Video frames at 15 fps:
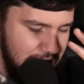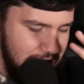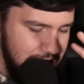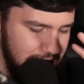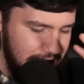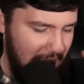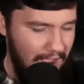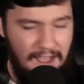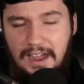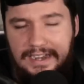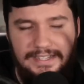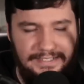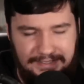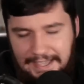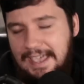it
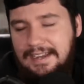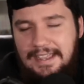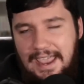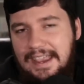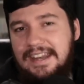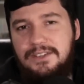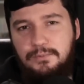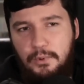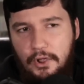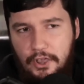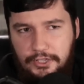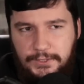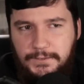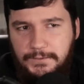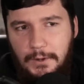can't get any
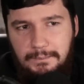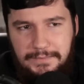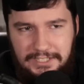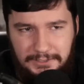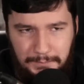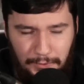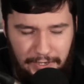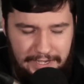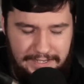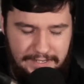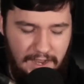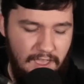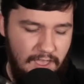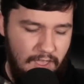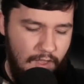worse from this point.